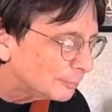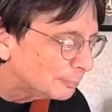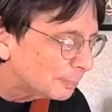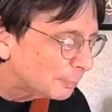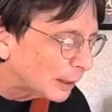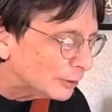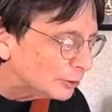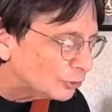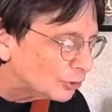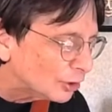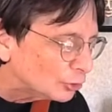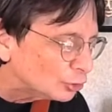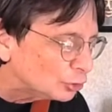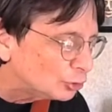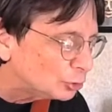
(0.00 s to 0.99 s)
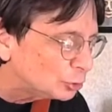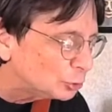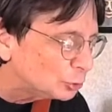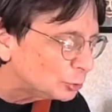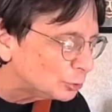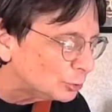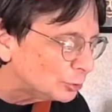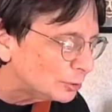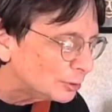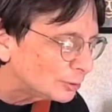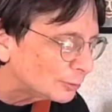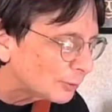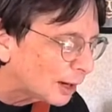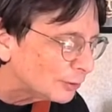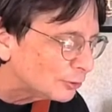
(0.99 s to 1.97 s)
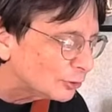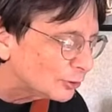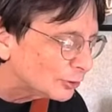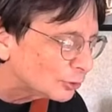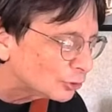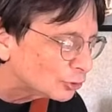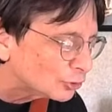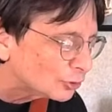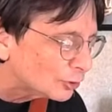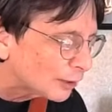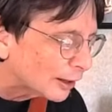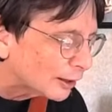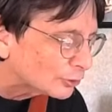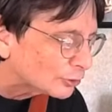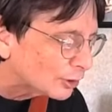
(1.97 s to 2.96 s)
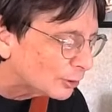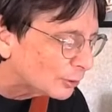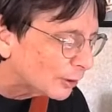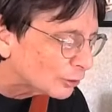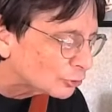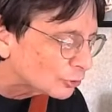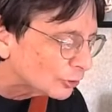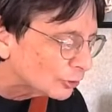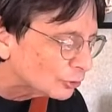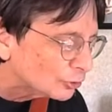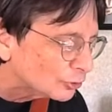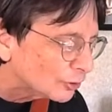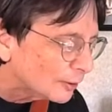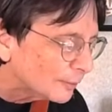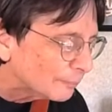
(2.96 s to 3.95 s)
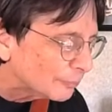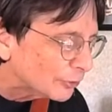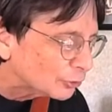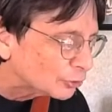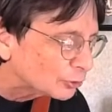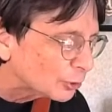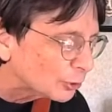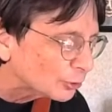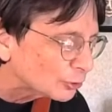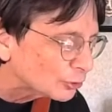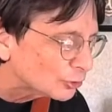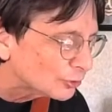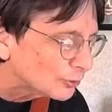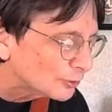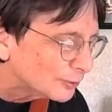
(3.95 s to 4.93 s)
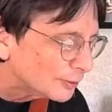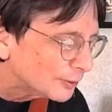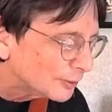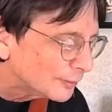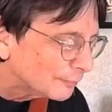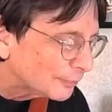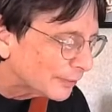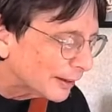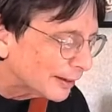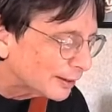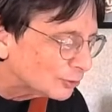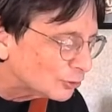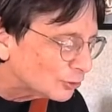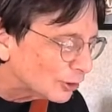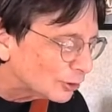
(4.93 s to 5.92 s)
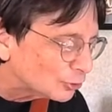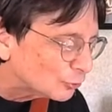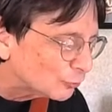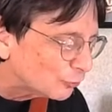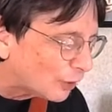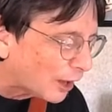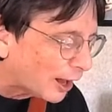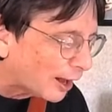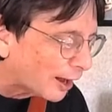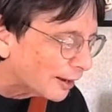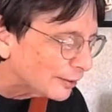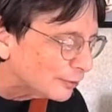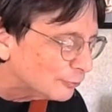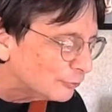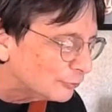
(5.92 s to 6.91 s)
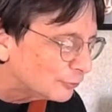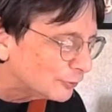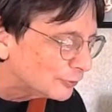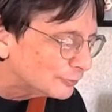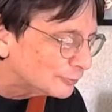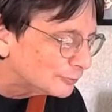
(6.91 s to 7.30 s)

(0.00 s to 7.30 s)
Bunny says 2. Rhonda is still asking questions. Skirts. Anne says 5.